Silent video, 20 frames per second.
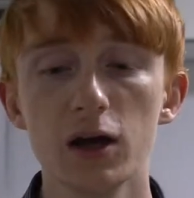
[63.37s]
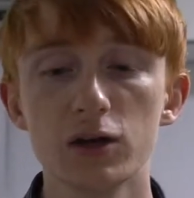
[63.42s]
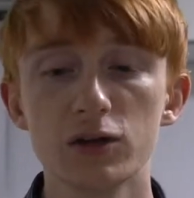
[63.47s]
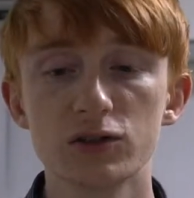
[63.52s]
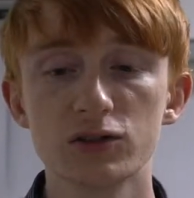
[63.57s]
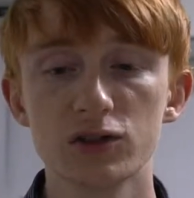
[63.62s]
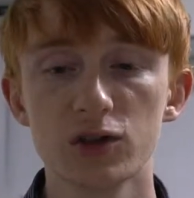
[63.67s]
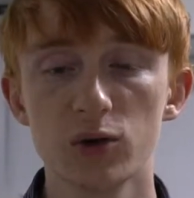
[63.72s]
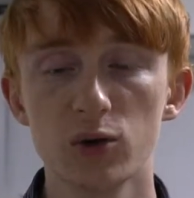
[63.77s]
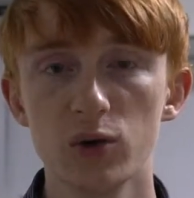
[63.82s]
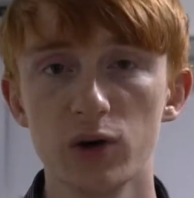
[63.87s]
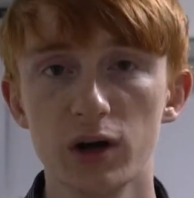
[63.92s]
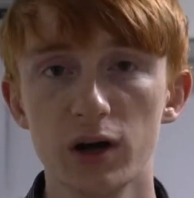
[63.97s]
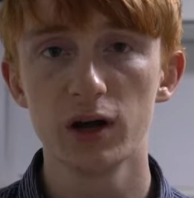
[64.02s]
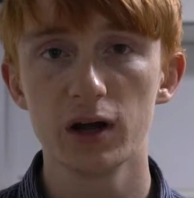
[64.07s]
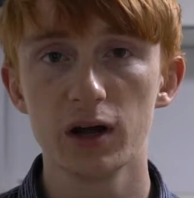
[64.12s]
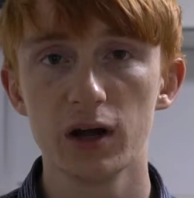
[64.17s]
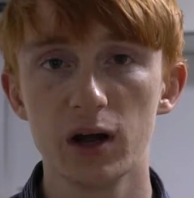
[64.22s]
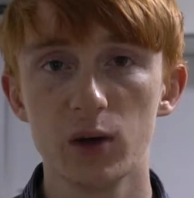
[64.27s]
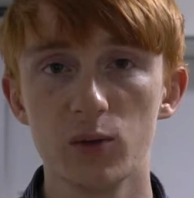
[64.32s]
So
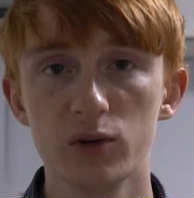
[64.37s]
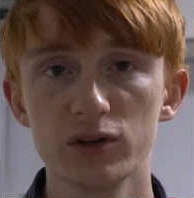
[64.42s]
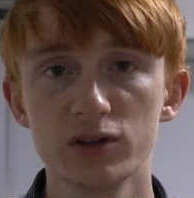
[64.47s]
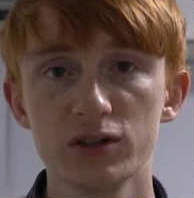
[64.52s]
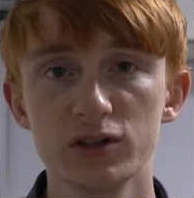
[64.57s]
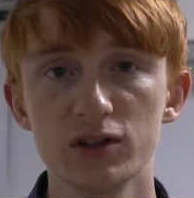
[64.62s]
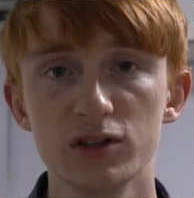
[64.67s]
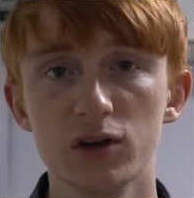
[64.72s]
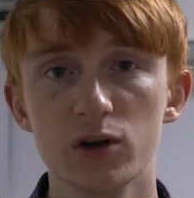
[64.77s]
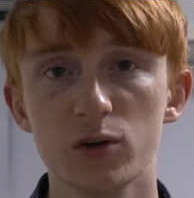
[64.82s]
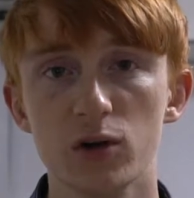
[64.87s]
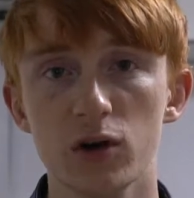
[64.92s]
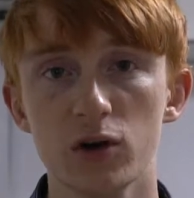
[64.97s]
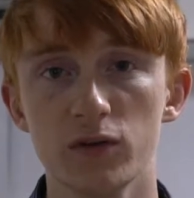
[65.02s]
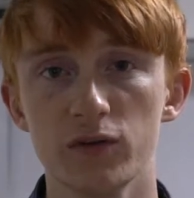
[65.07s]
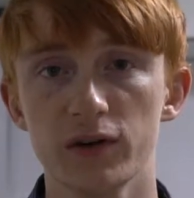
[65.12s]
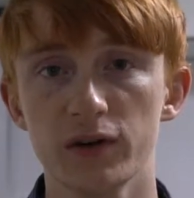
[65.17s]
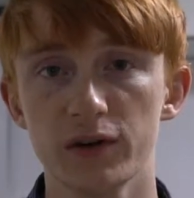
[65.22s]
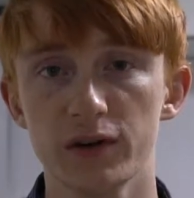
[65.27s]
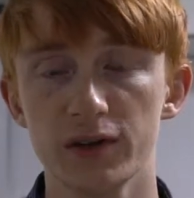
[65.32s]
I wanted to go
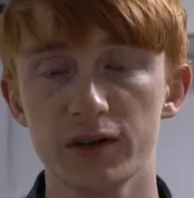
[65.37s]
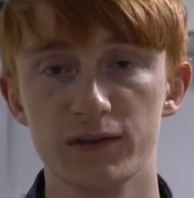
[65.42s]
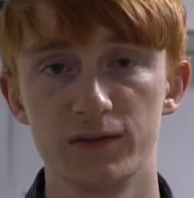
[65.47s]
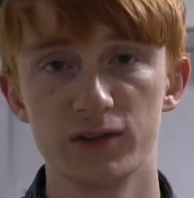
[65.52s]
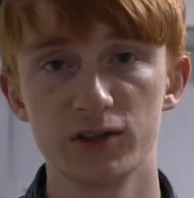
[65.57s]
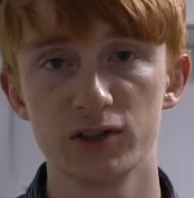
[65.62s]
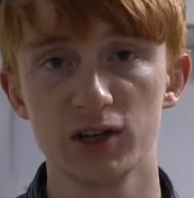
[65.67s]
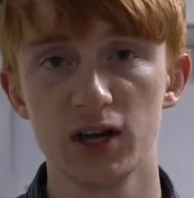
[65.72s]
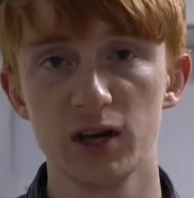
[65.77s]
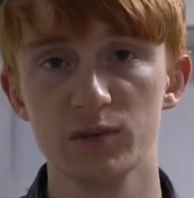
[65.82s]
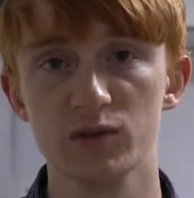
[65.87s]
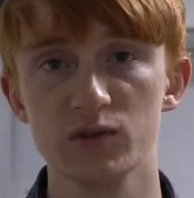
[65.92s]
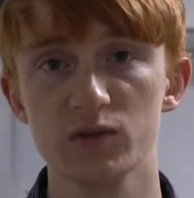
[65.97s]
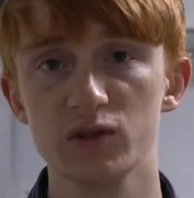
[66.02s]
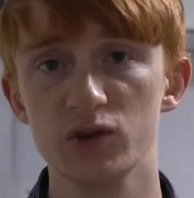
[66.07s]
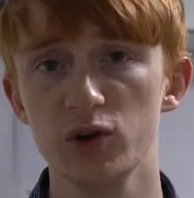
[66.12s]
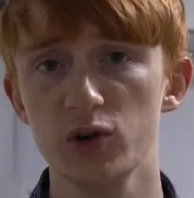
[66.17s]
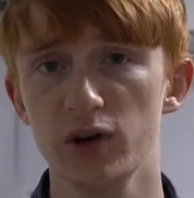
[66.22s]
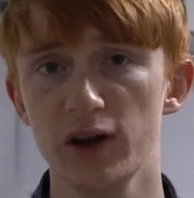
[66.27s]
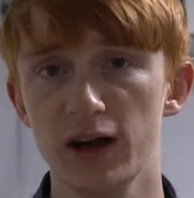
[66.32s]
over the different types of
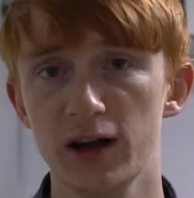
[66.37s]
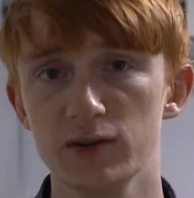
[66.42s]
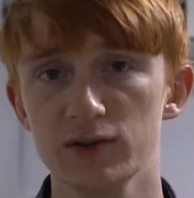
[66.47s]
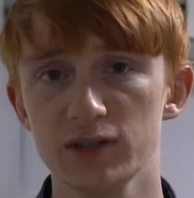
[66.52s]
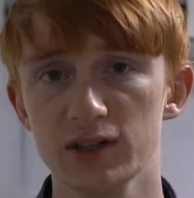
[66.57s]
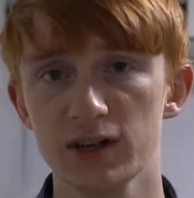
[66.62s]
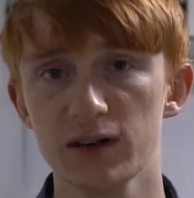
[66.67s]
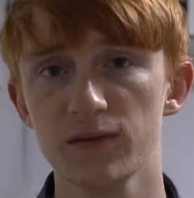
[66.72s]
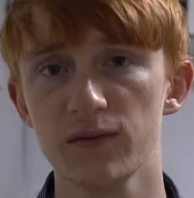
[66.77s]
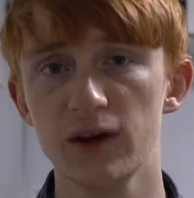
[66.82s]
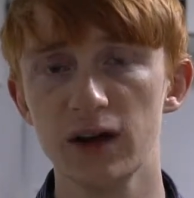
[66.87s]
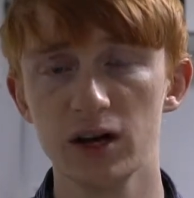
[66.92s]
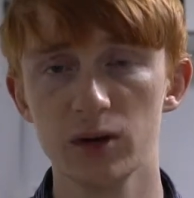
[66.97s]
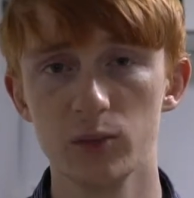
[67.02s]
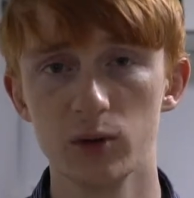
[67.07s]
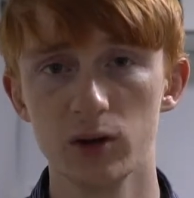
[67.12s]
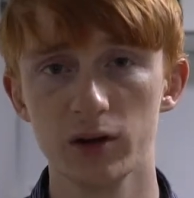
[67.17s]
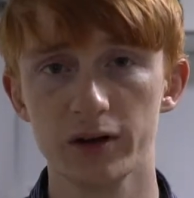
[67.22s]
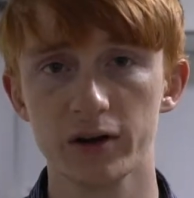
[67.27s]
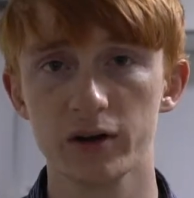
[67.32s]
student housing
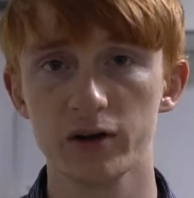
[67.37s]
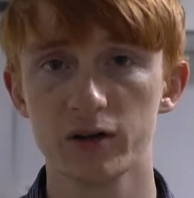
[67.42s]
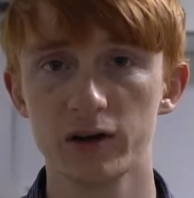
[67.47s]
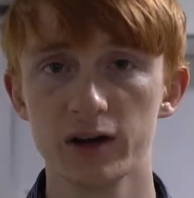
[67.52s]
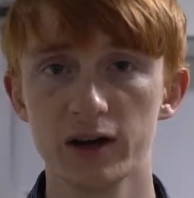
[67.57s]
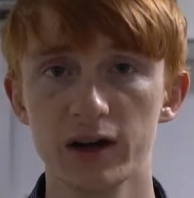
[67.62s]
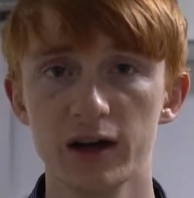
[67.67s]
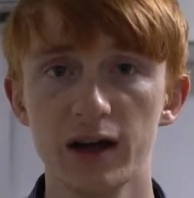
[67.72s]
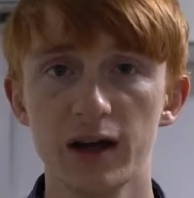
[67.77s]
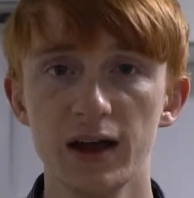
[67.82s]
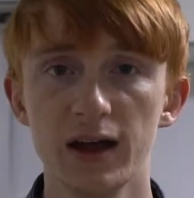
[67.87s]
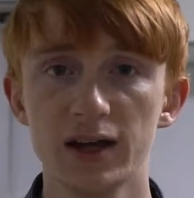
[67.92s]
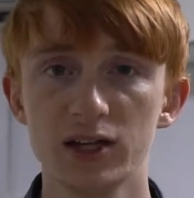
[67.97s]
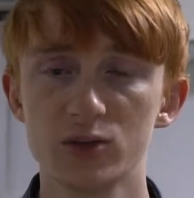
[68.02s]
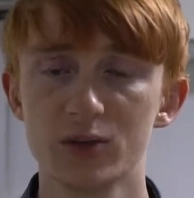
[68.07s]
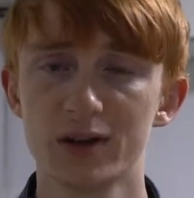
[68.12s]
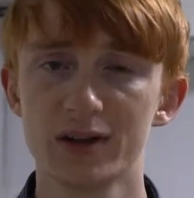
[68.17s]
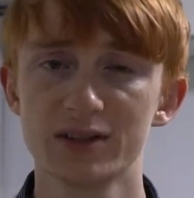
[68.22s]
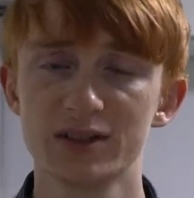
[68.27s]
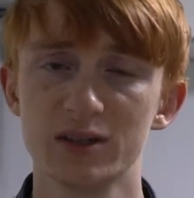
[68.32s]
available in Korea, as
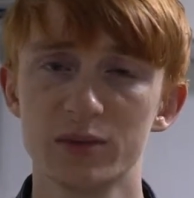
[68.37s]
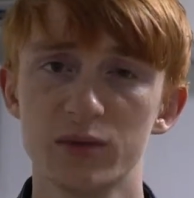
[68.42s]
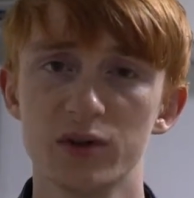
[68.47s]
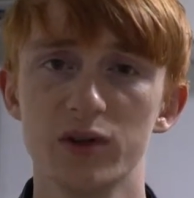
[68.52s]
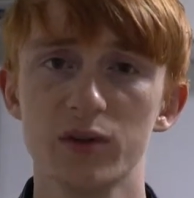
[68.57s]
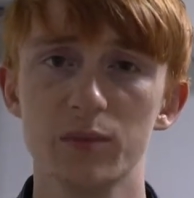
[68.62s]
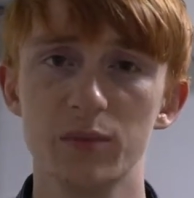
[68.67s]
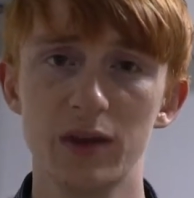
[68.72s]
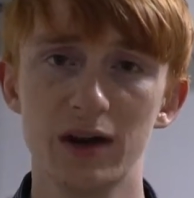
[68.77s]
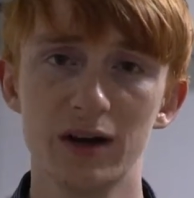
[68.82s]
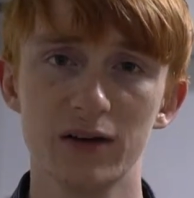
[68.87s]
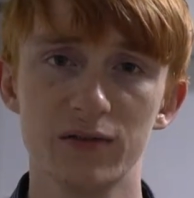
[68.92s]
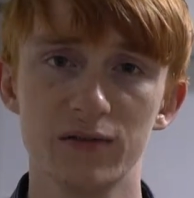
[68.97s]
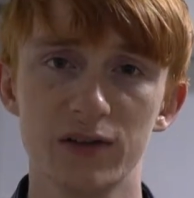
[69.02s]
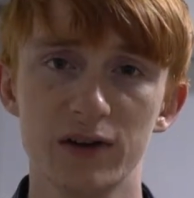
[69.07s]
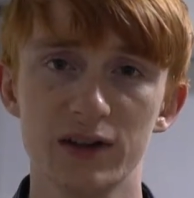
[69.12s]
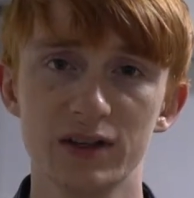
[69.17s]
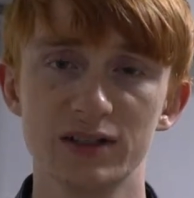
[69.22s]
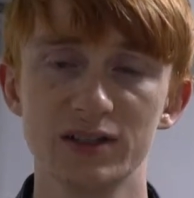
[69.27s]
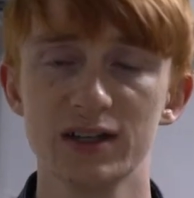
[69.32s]
well as some of the
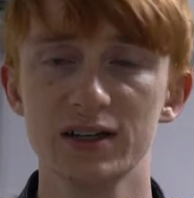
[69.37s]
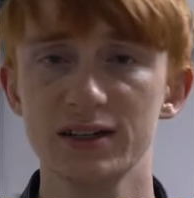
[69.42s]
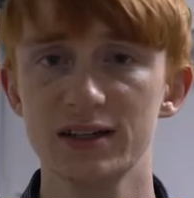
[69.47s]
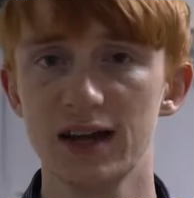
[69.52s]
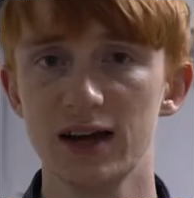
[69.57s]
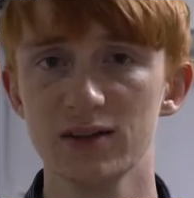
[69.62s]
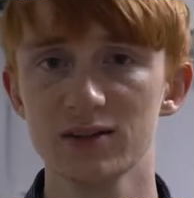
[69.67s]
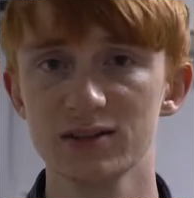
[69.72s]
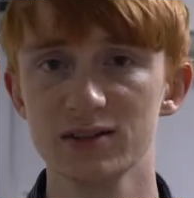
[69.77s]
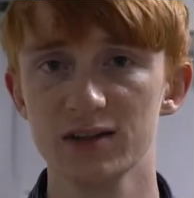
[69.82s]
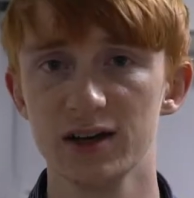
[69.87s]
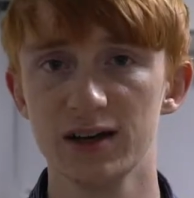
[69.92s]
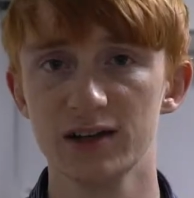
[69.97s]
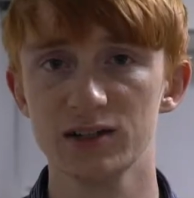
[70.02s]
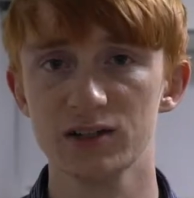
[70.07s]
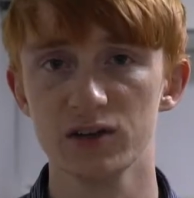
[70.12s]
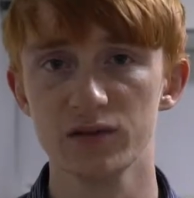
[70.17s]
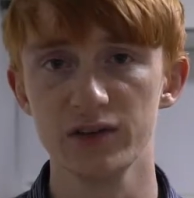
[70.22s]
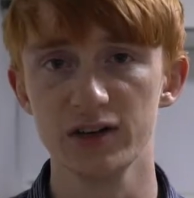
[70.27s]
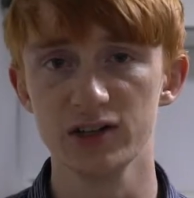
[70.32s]
benefits and
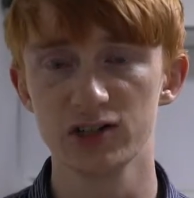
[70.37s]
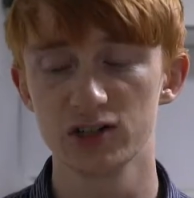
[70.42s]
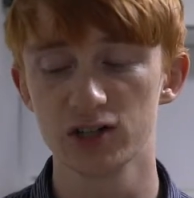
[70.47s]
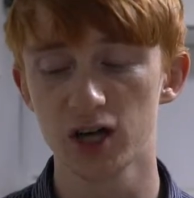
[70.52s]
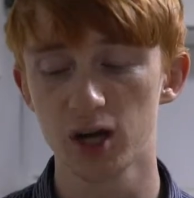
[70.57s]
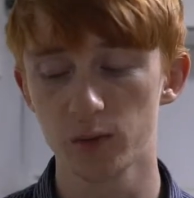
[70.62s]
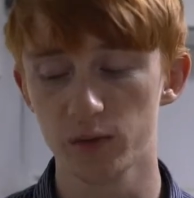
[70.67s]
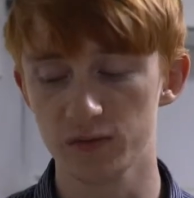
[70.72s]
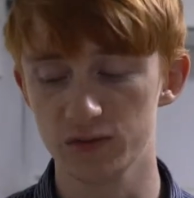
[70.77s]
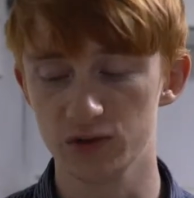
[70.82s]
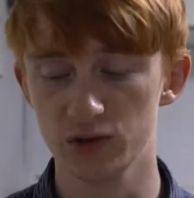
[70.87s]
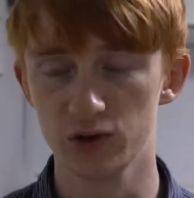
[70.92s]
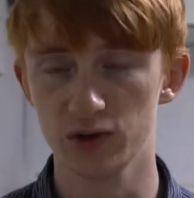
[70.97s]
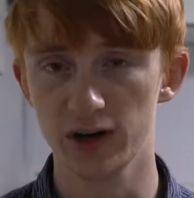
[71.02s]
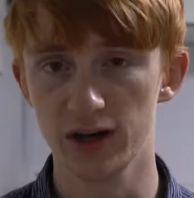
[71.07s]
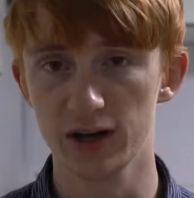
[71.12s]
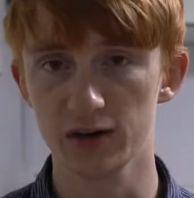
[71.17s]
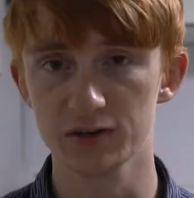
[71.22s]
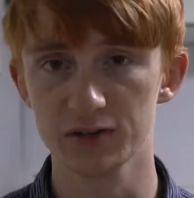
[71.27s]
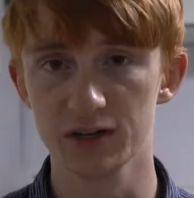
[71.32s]
downsides of each type of student
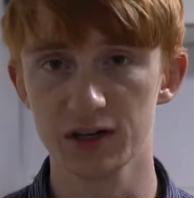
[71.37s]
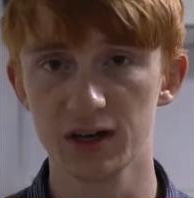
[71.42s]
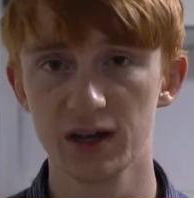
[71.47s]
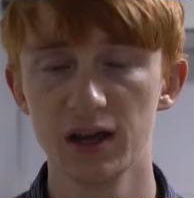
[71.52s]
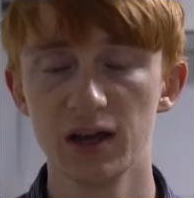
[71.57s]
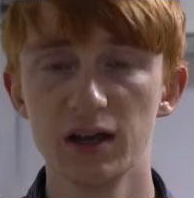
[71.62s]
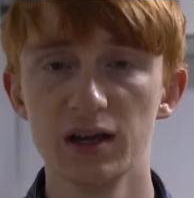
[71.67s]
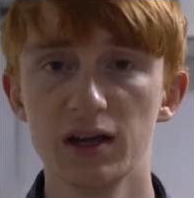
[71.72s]
housing.